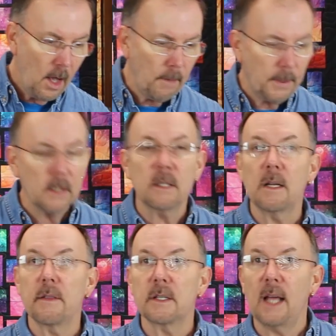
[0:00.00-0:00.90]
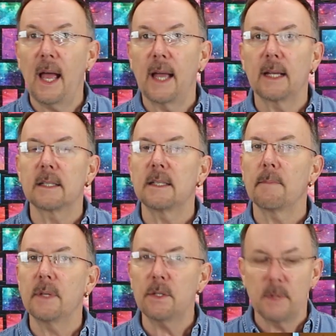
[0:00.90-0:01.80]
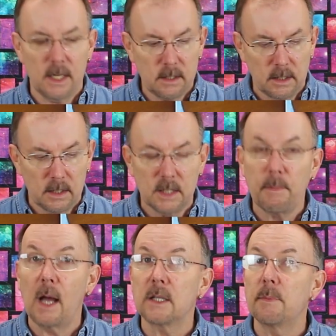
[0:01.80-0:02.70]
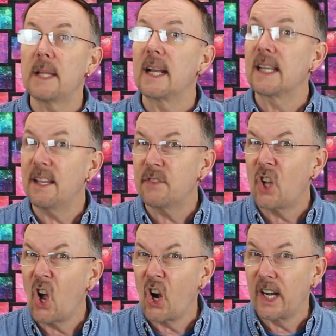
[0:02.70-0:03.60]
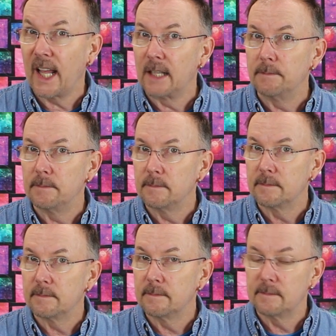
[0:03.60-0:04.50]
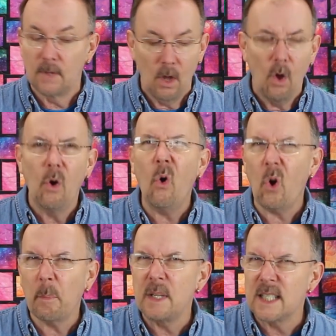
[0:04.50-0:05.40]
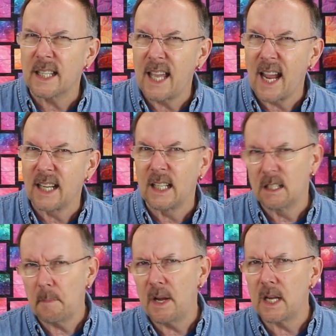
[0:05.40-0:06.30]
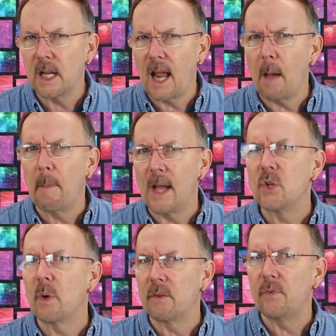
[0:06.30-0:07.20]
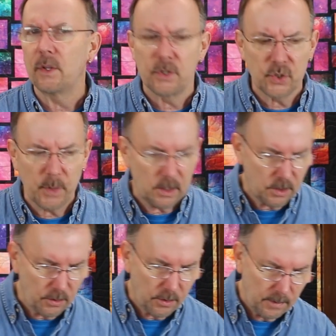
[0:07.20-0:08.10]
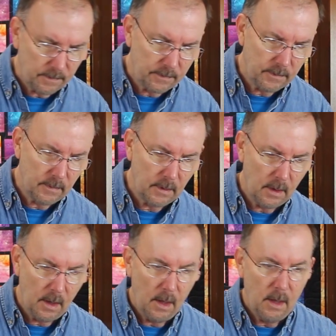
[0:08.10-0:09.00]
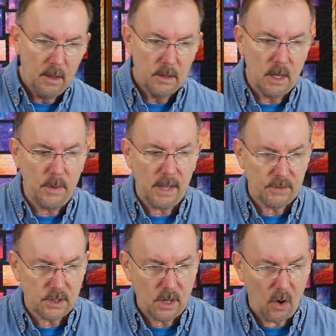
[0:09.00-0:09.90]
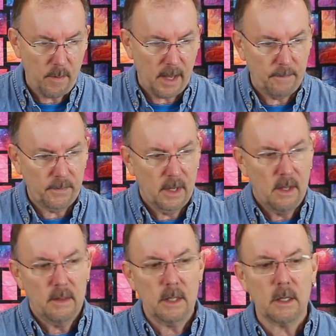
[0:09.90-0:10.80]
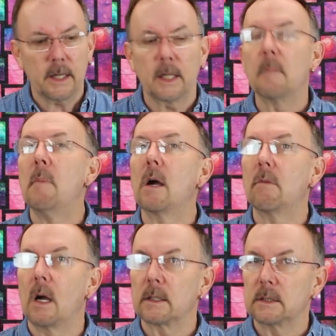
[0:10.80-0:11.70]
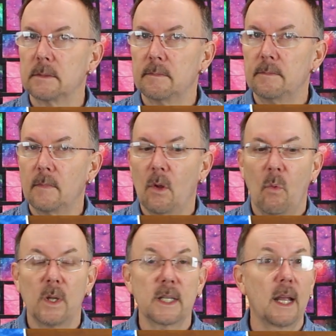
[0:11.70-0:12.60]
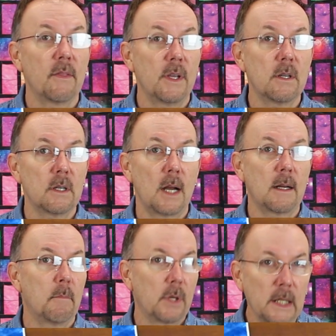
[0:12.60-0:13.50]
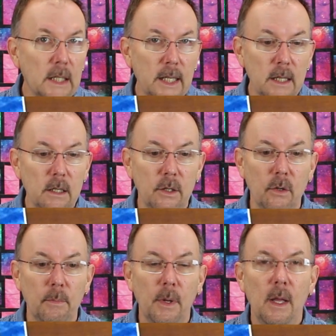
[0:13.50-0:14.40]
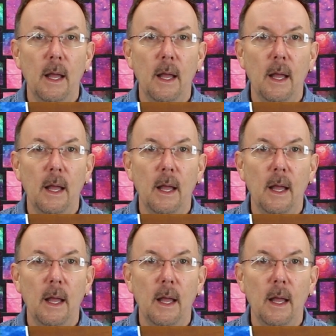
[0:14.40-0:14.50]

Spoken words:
Up here's another tag, except this one has a little spot to put that gift card in. Or a piece of candy, depending on how bad you want to fill your sweet tooth. Then we have snowmen. These are like little mug rugs. Once again, these are done completely in the hoop,